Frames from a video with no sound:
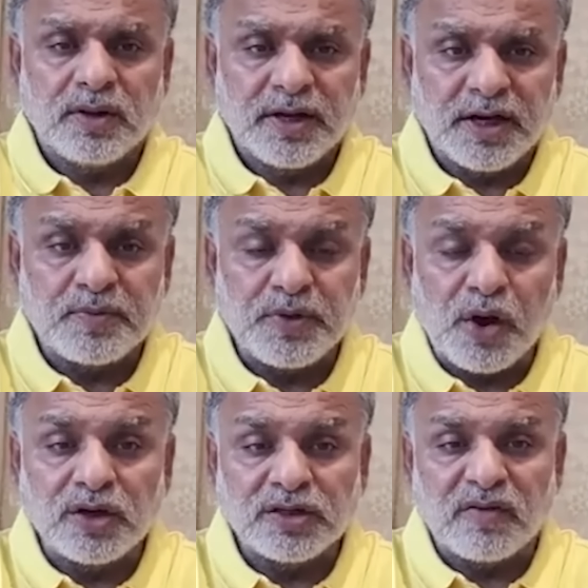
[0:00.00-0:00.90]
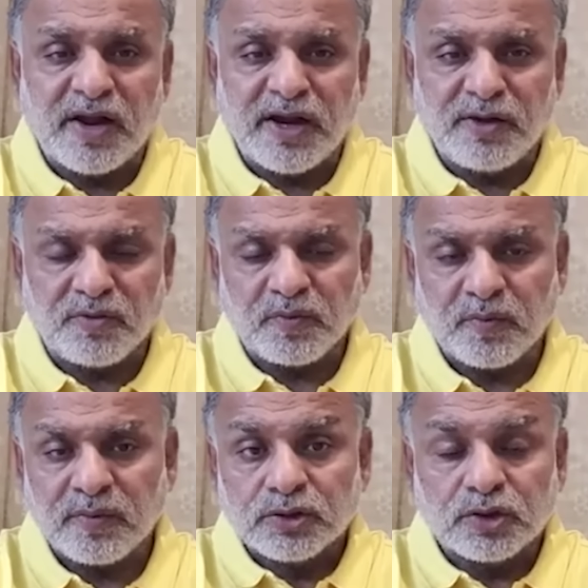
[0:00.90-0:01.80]
It is beyond the value.
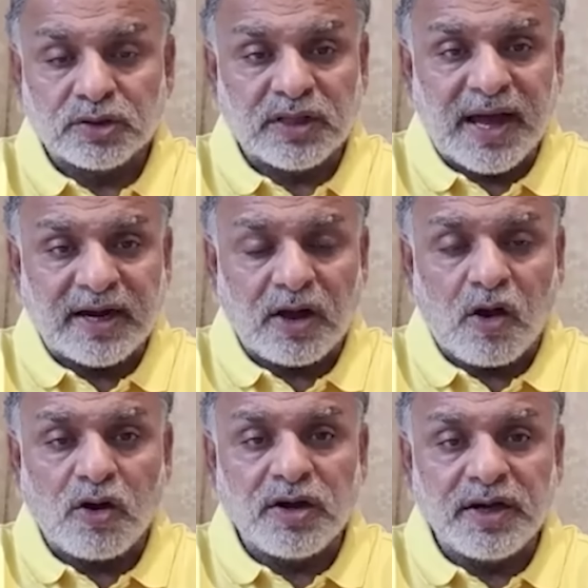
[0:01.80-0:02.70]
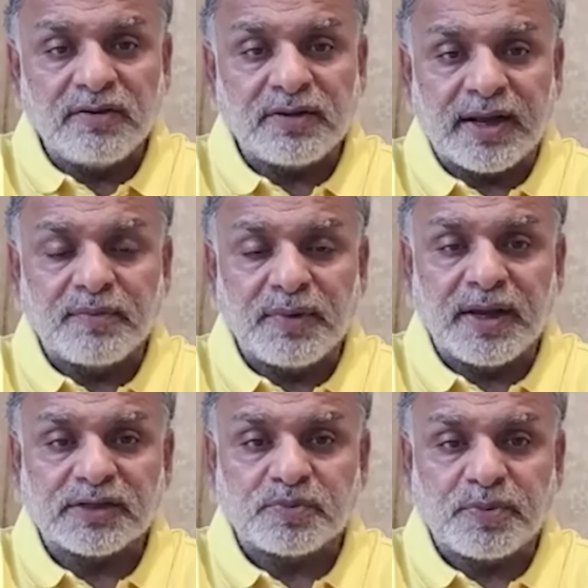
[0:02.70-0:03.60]
So that only can be
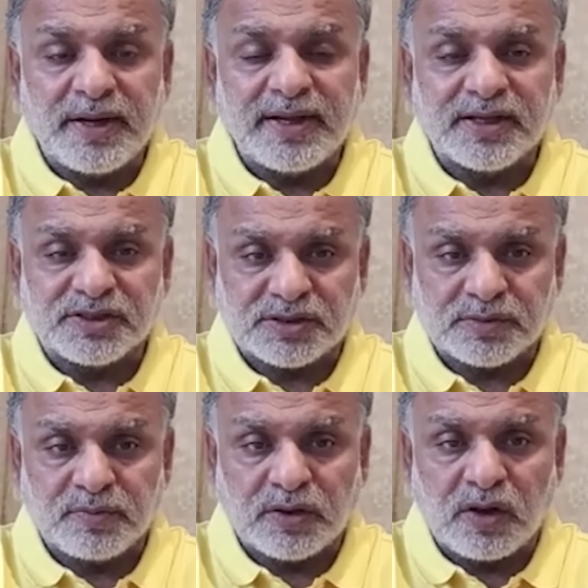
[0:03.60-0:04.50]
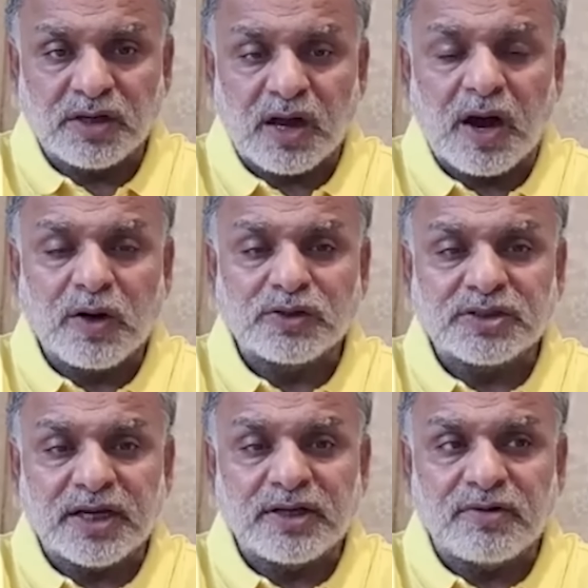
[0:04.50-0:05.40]
experienced, because
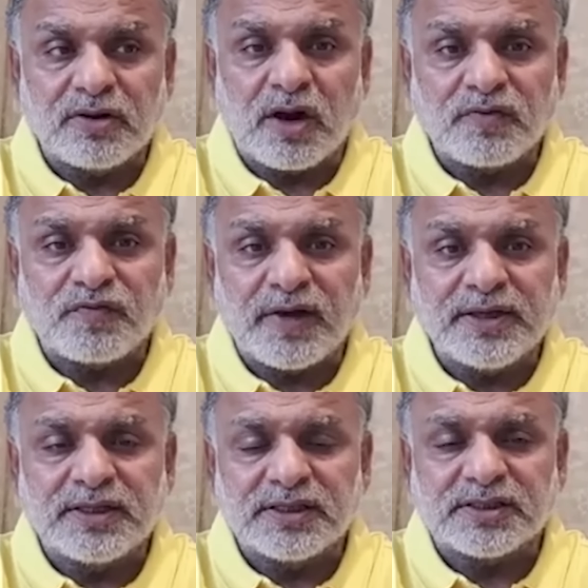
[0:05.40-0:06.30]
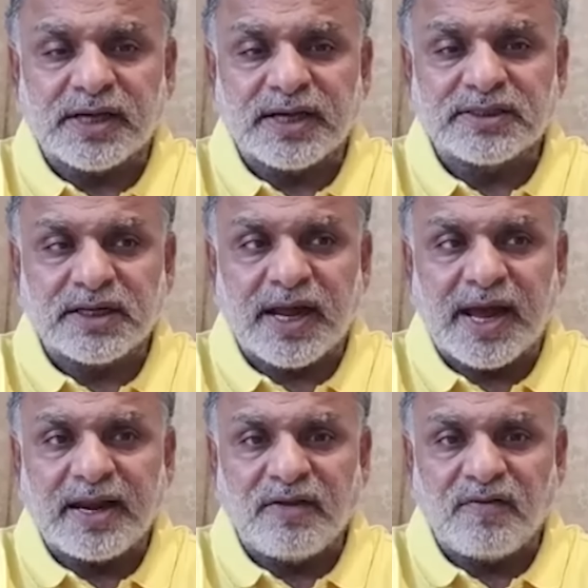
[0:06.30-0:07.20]
outside you will not find this sense in
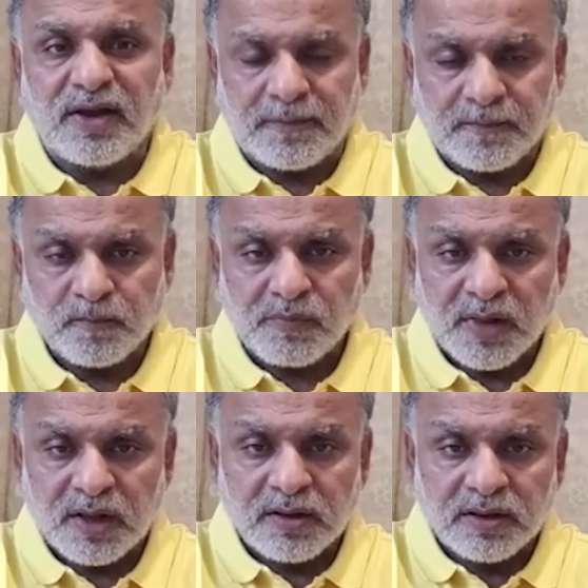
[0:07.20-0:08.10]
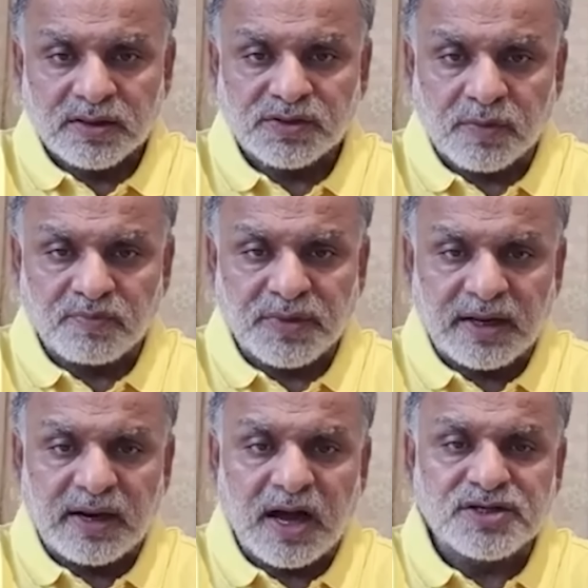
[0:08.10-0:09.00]
any way, something
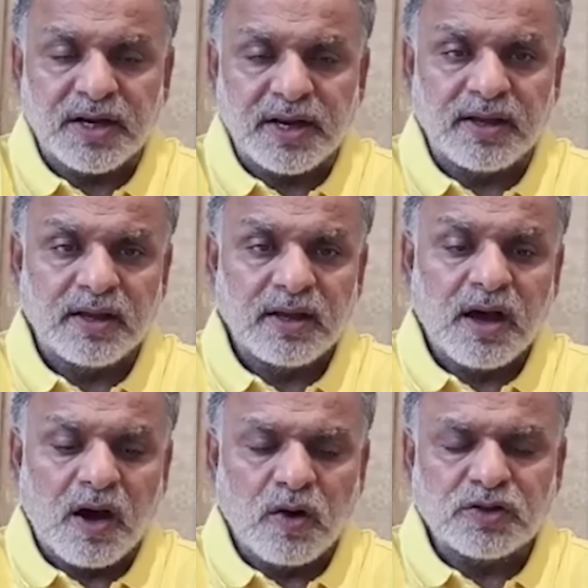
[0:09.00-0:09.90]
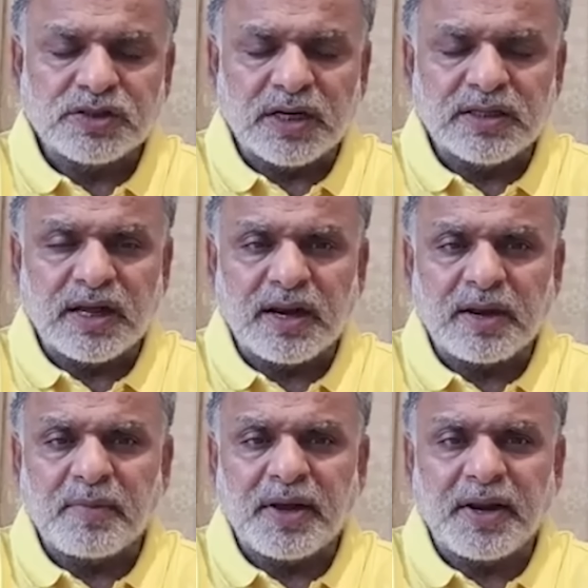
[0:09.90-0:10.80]
luxury. Outside they are
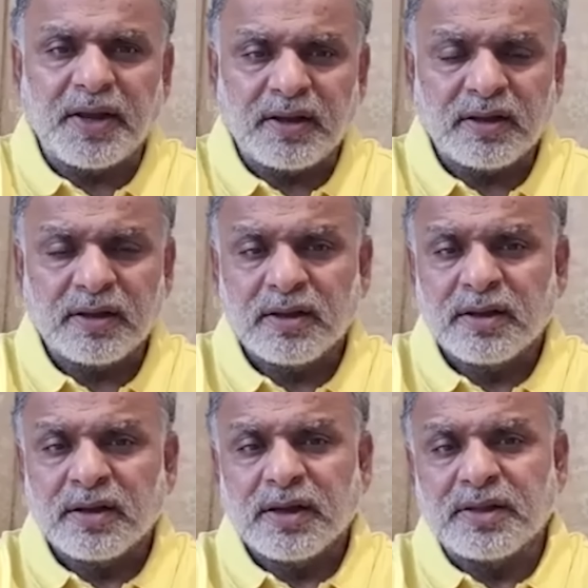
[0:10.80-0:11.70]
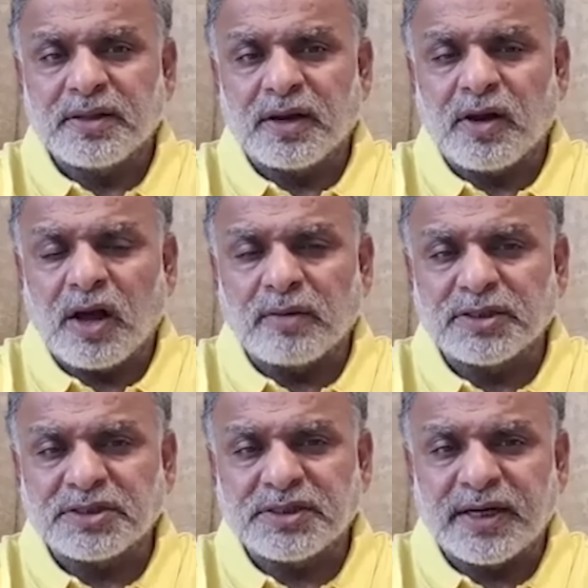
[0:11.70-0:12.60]
remaining in the normal
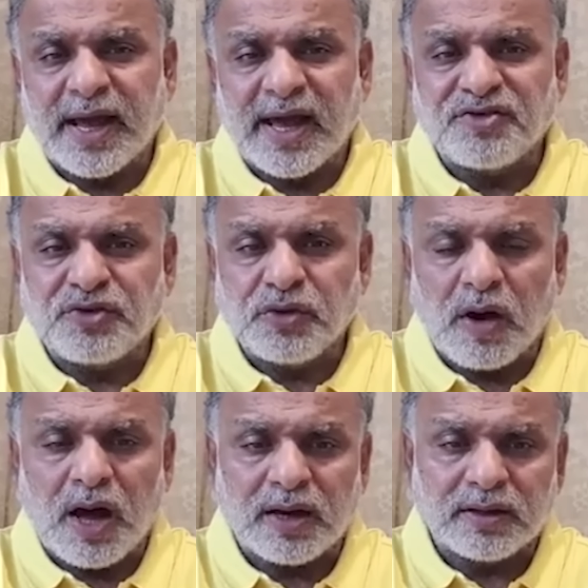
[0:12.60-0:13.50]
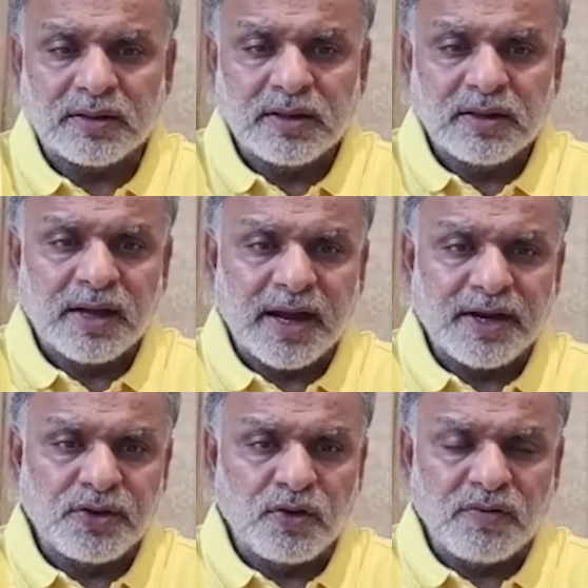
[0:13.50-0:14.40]
state as you are,
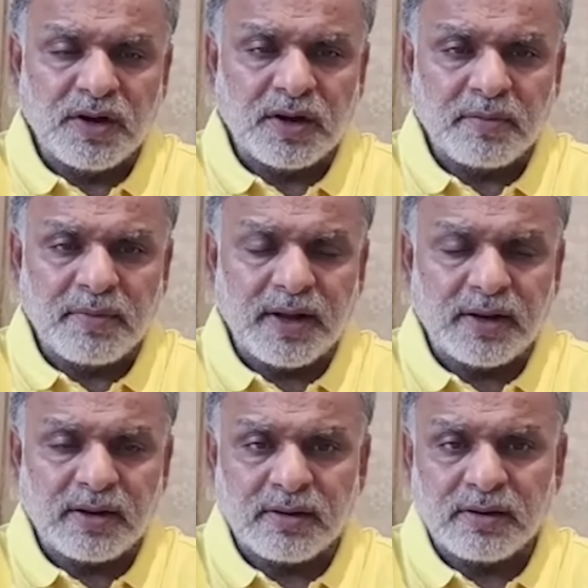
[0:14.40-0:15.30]
and you will remain